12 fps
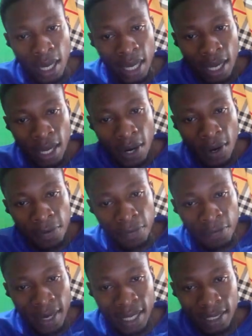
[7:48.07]

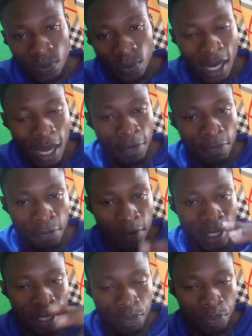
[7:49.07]
convert what I've
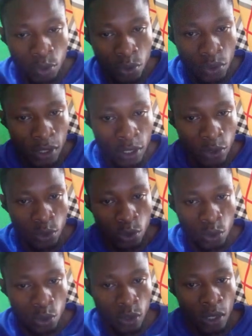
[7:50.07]
input into
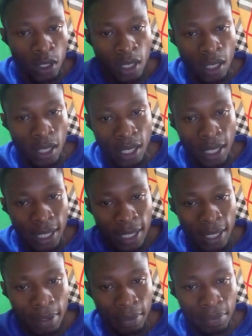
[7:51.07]
um,